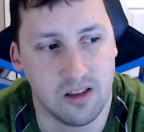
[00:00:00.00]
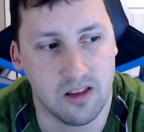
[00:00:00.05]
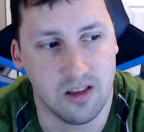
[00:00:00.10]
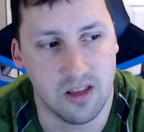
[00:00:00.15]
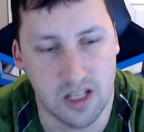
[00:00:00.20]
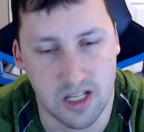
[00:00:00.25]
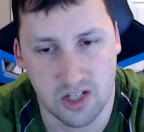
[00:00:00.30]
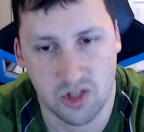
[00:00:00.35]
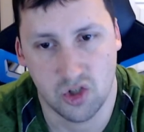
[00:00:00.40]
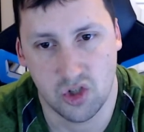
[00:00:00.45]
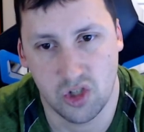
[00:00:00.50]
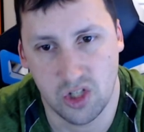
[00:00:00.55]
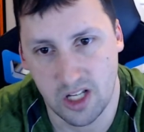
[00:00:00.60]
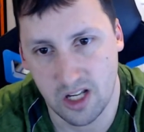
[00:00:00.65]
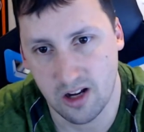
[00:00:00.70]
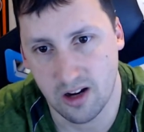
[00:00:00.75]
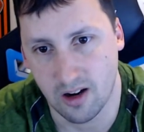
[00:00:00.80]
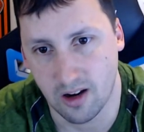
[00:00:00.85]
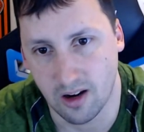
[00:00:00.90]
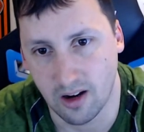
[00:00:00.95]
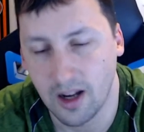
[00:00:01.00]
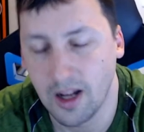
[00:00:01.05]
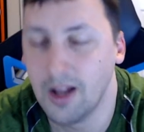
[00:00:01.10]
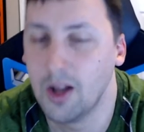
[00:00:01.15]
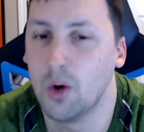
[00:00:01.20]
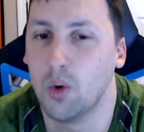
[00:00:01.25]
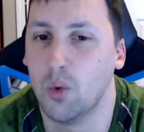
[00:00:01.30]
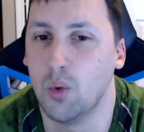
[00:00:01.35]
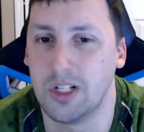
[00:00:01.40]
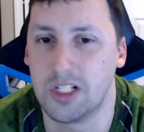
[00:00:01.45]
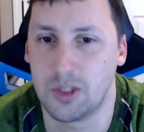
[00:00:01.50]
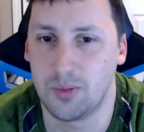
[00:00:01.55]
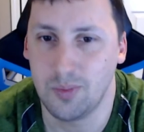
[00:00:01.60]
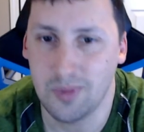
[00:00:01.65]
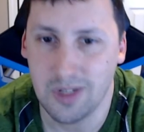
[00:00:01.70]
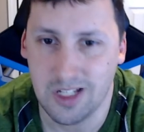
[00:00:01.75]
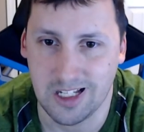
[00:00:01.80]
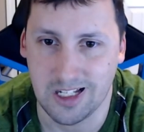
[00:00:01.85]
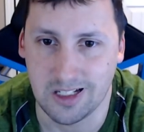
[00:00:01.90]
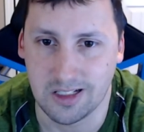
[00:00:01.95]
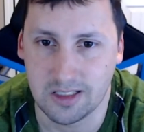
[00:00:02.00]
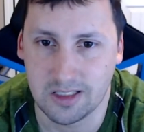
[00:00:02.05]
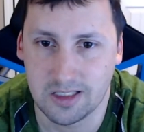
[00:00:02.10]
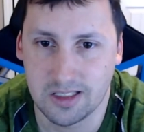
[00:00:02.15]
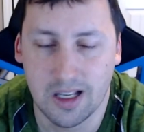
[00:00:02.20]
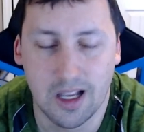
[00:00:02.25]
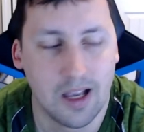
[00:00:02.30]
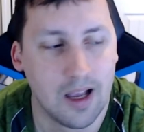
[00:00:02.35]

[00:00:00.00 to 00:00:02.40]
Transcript: this year, which means